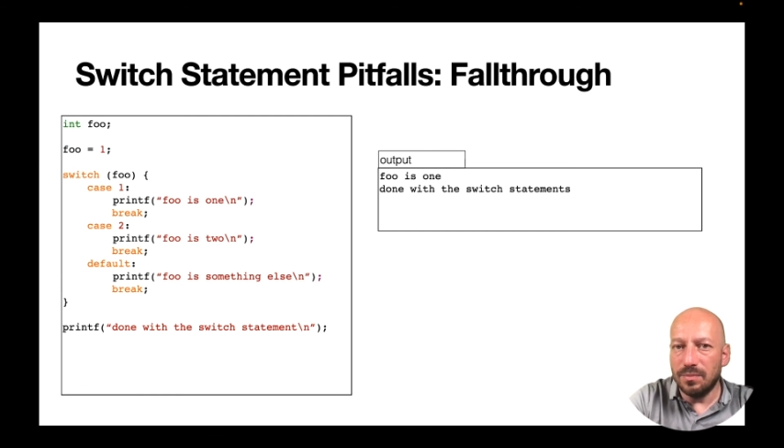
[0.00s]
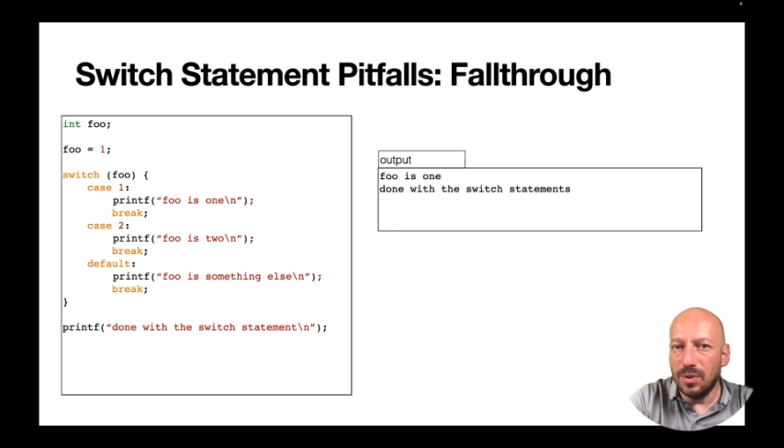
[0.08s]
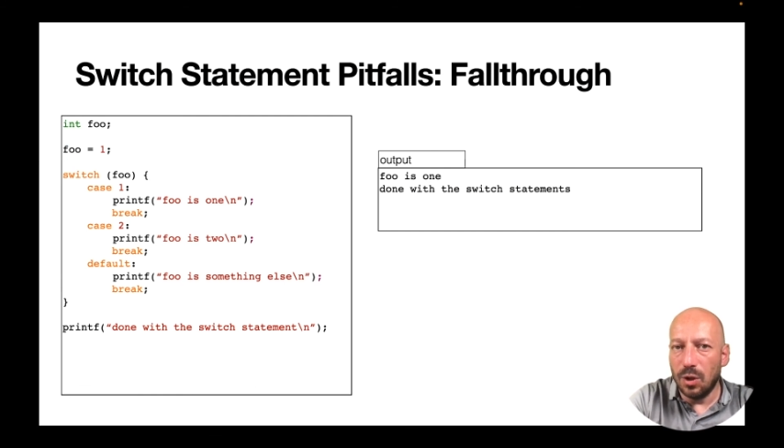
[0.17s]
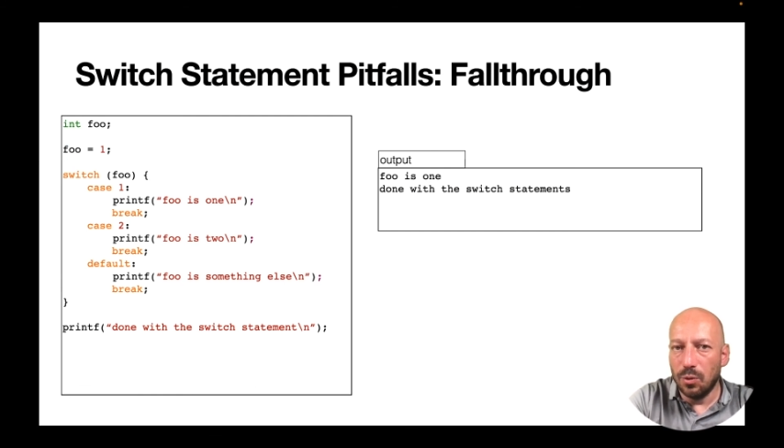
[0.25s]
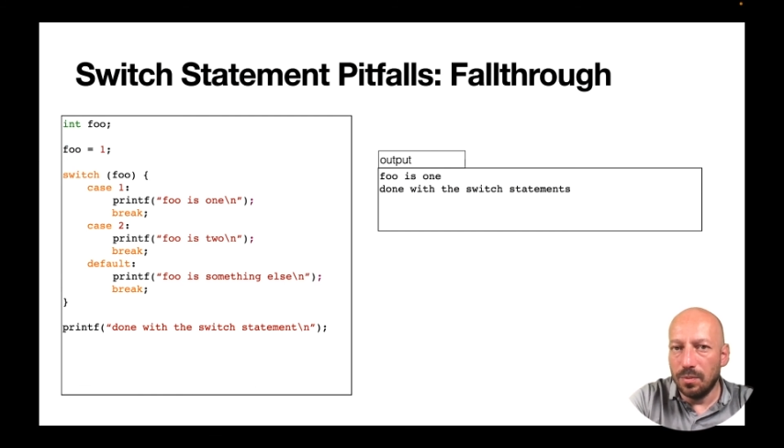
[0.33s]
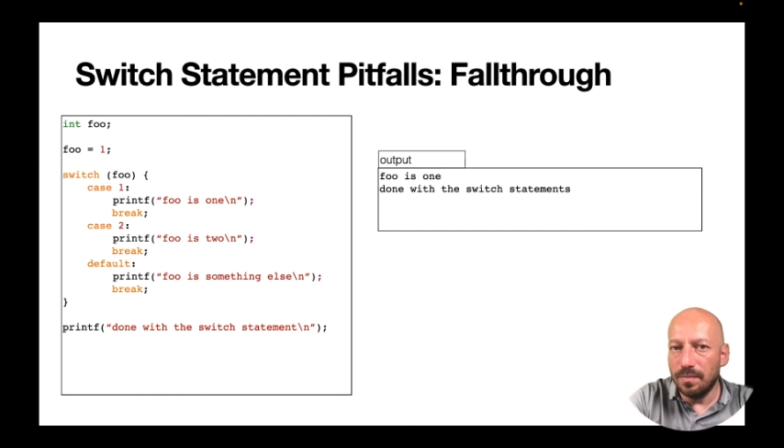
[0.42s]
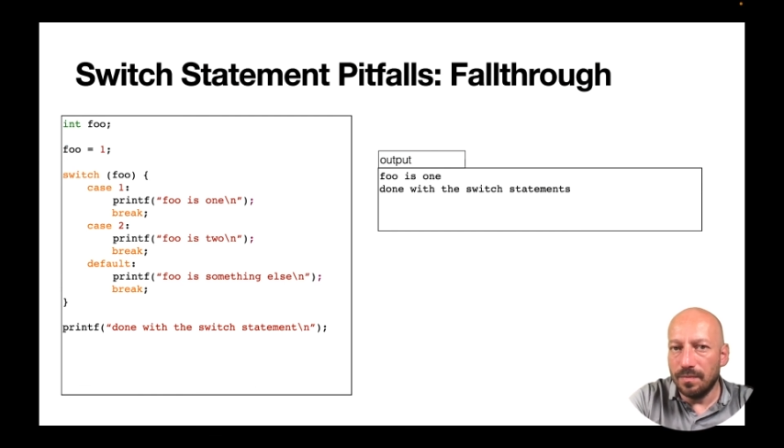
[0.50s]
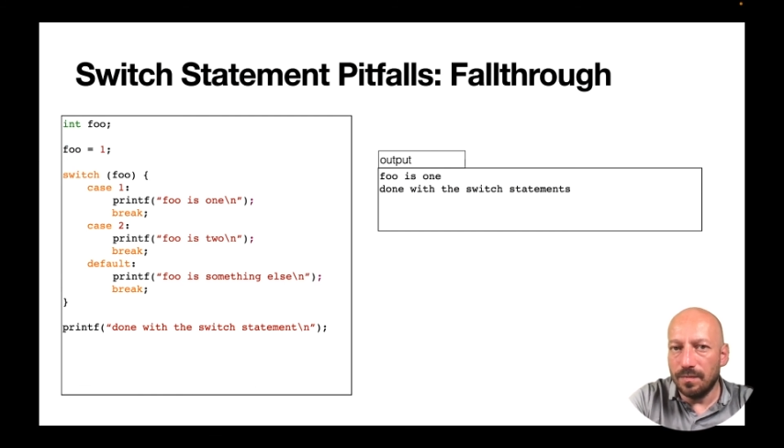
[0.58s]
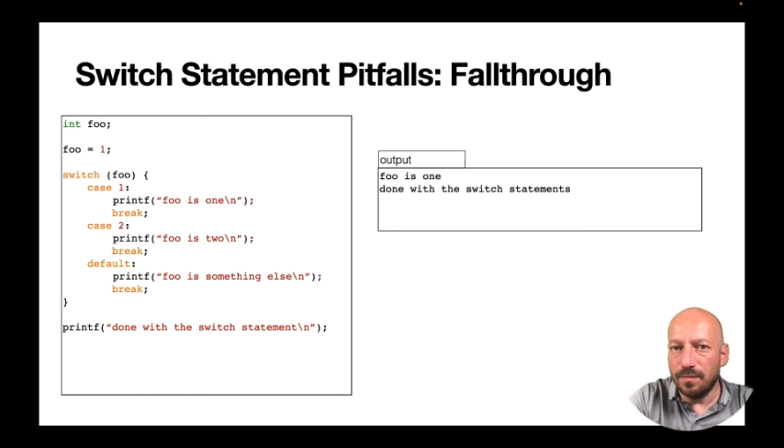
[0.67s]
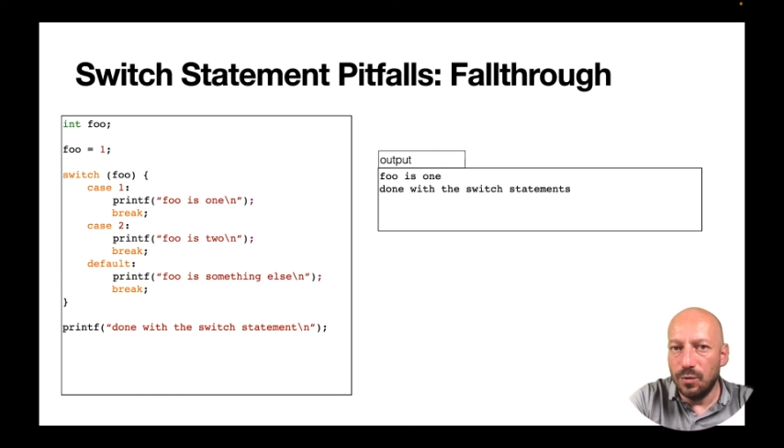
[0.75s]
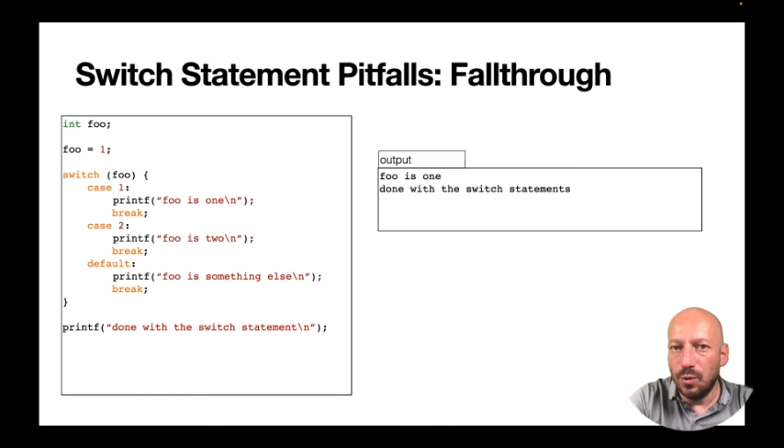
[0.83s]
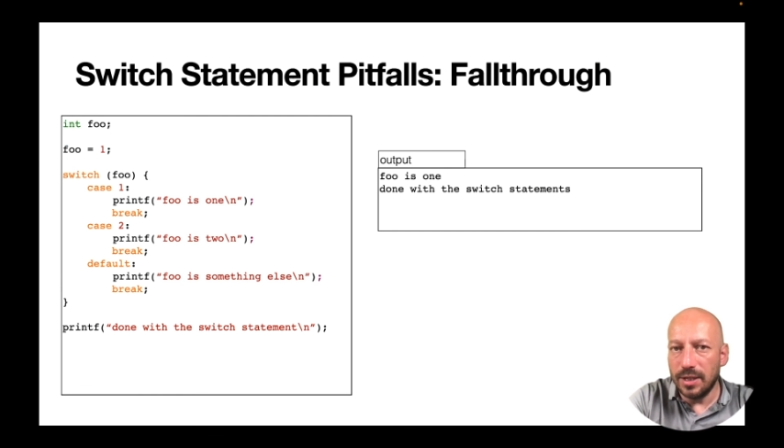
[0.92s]
know
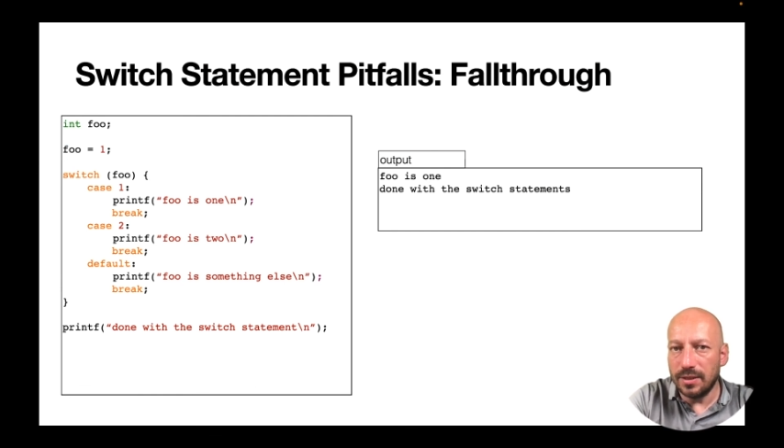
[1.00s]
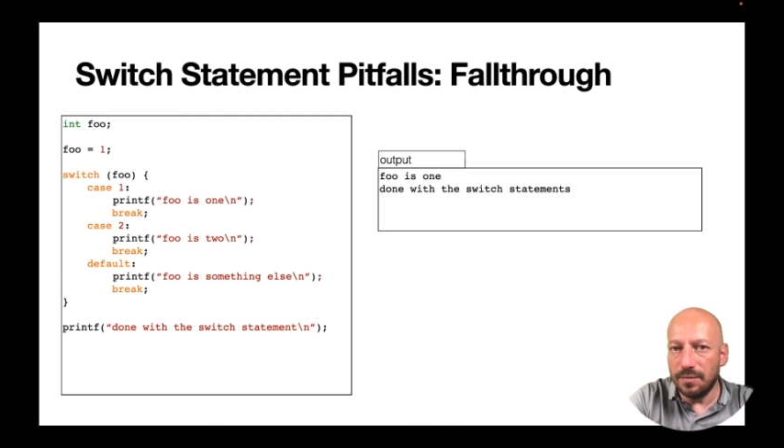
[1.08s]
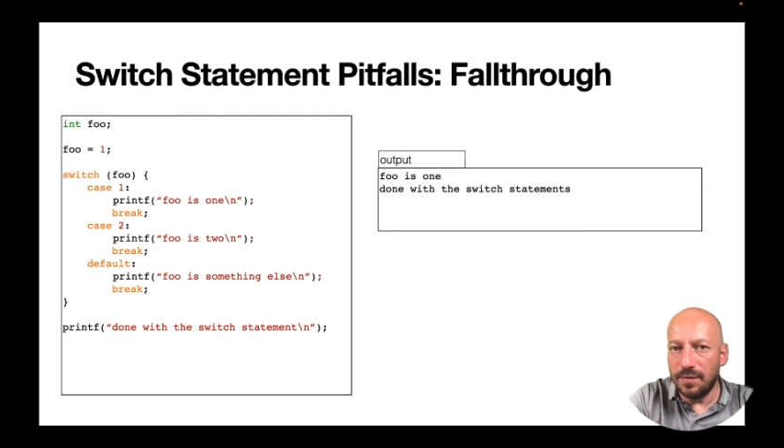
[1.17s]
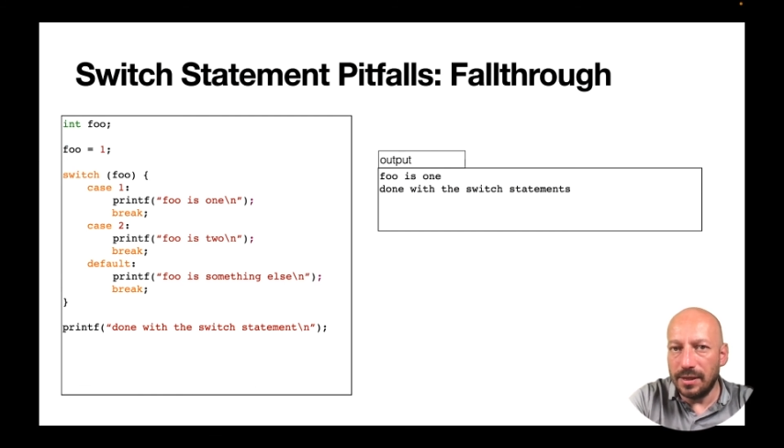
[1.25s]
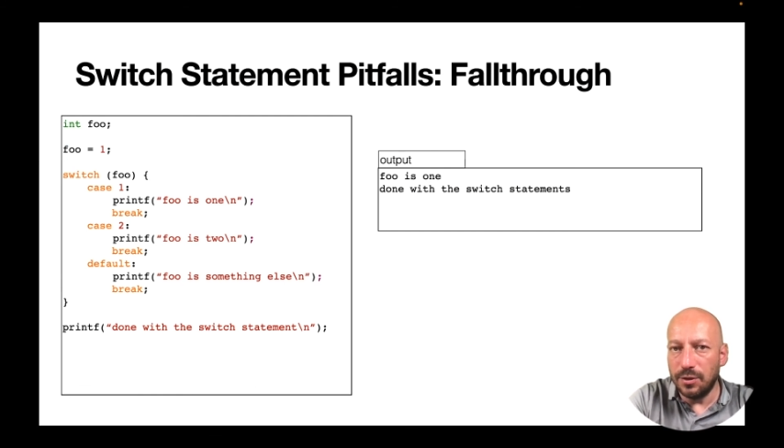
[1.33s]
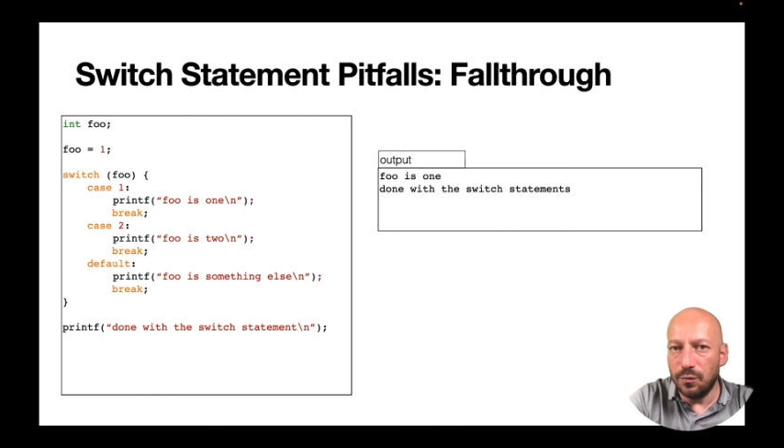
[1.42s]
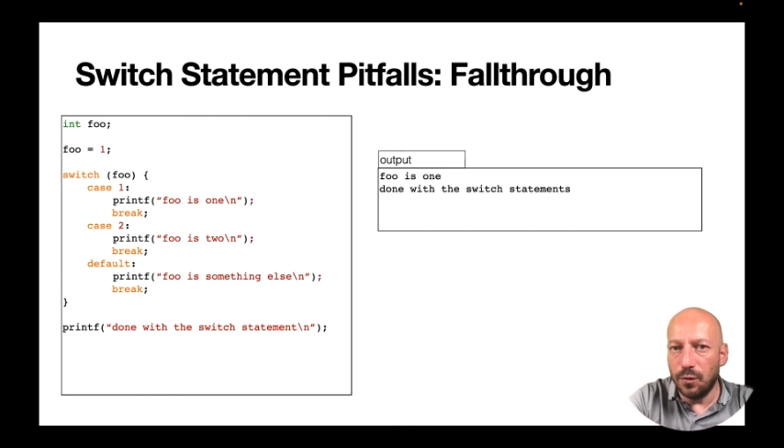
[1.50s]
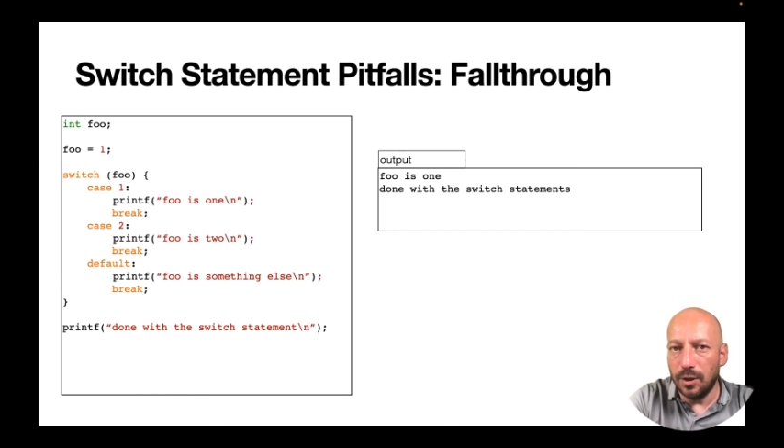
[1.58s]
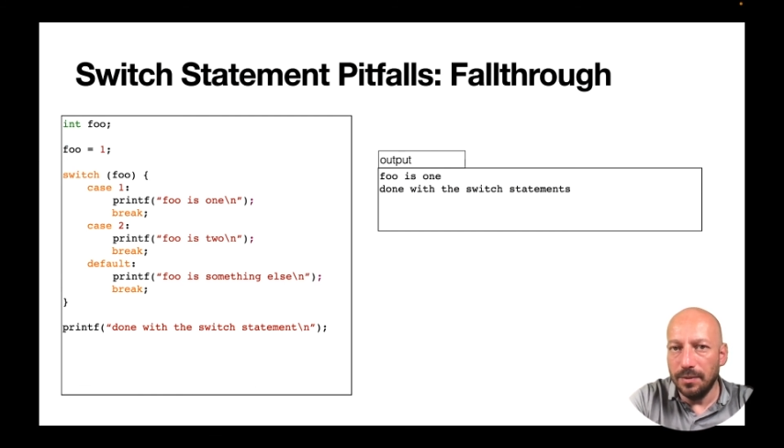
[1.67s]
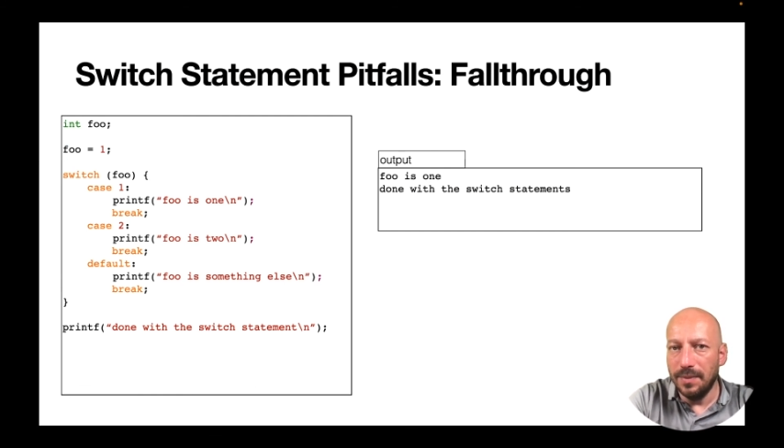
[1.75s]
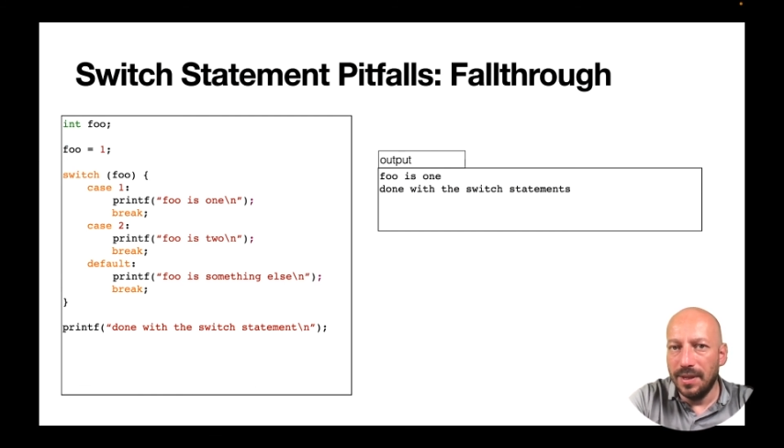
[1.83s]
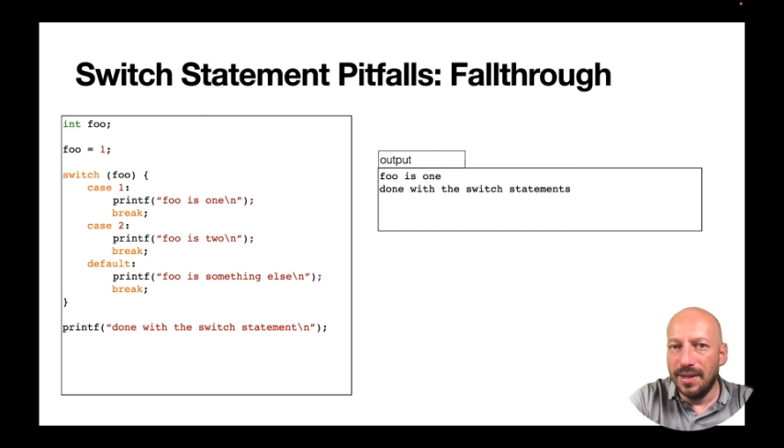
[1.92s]
foo has the value 1.